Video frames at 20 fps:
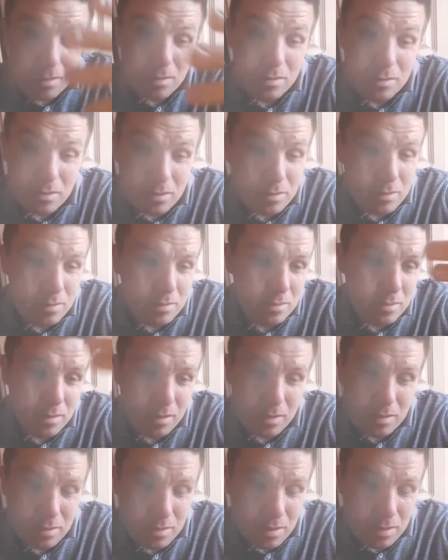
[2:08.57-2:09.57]
there
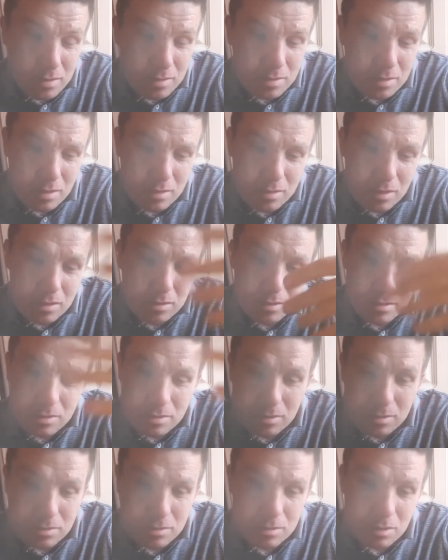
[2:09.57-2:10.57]
it, it's it, it just
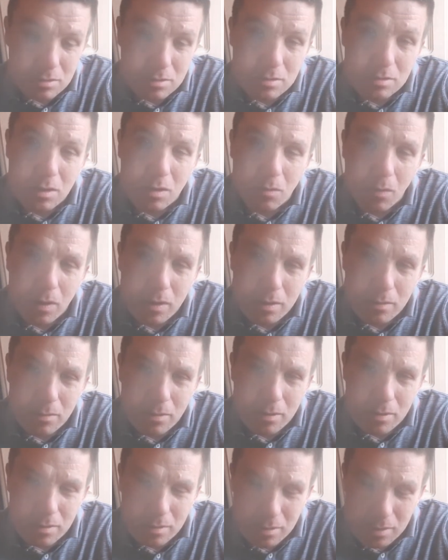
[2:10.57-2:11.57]
doesn't go
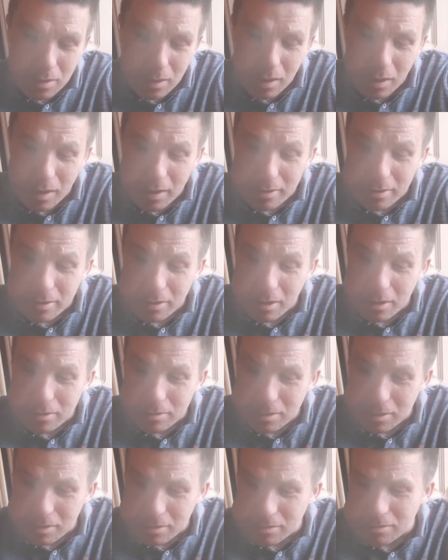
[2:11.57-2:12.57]
anywhere and you're kind of
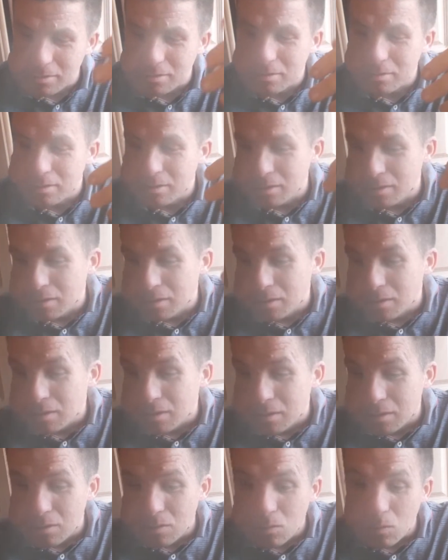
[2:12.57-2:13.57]
saying
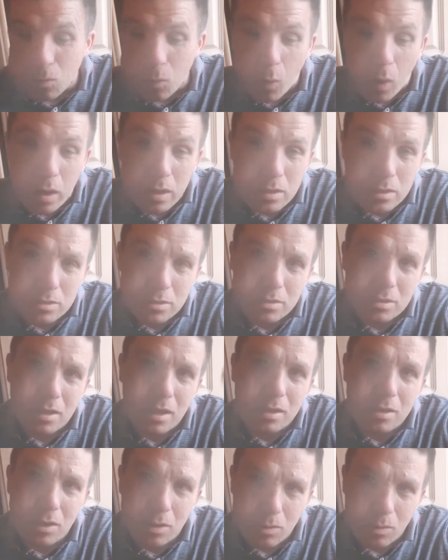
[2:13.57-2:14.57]
why didn't you say
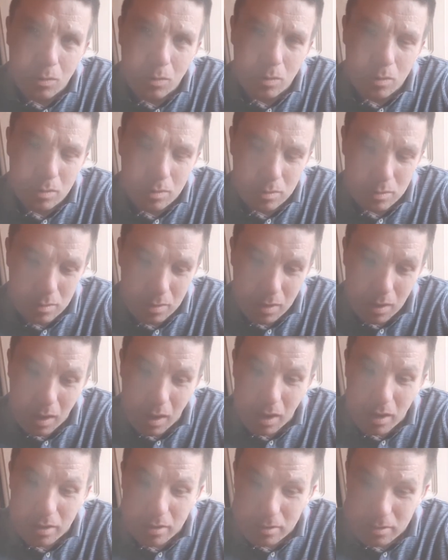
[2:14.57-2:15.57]
no
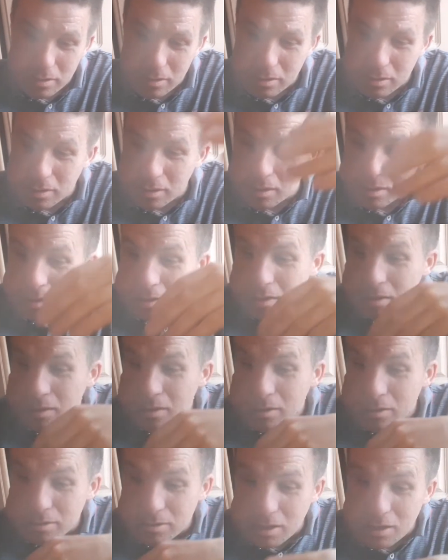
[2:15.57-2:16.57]
and
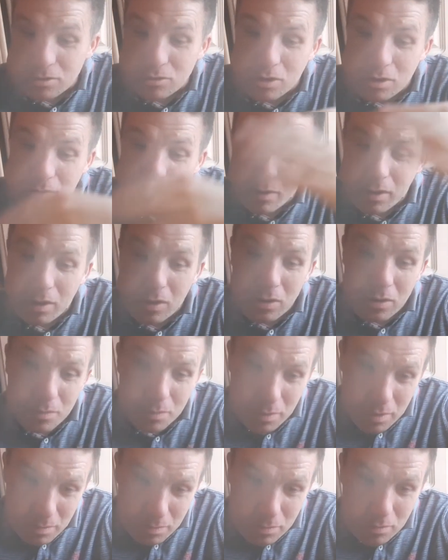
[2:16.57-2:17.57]
then trying to buy other
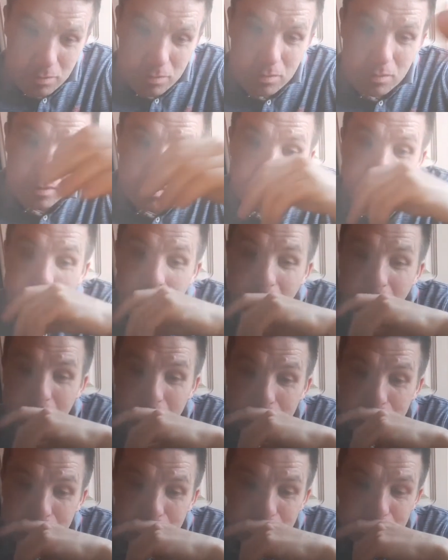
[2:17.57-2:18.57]
people um